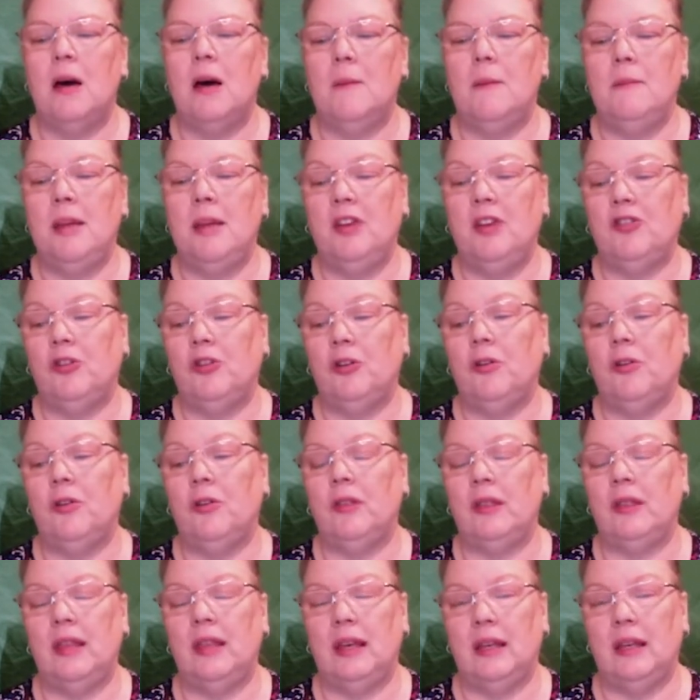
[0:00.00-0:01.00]
Make sure
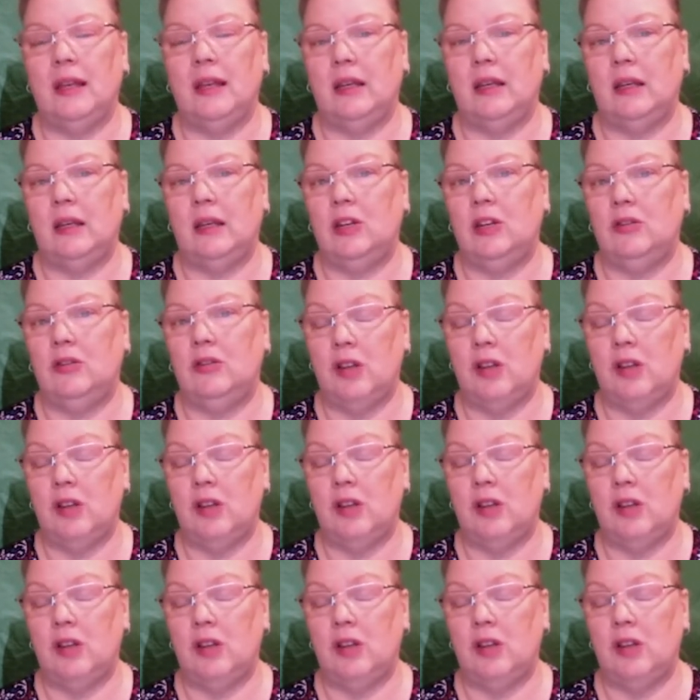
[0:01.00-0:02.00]
that you
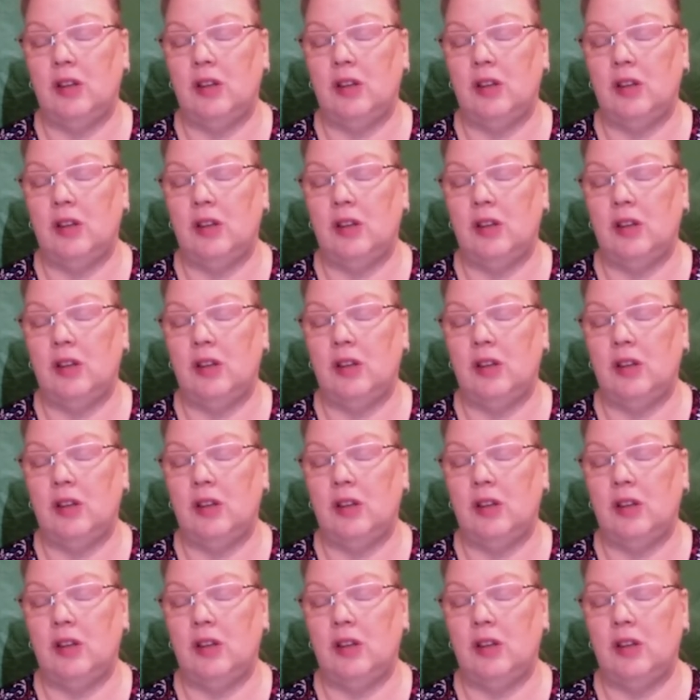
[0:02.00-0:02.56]
time the discussion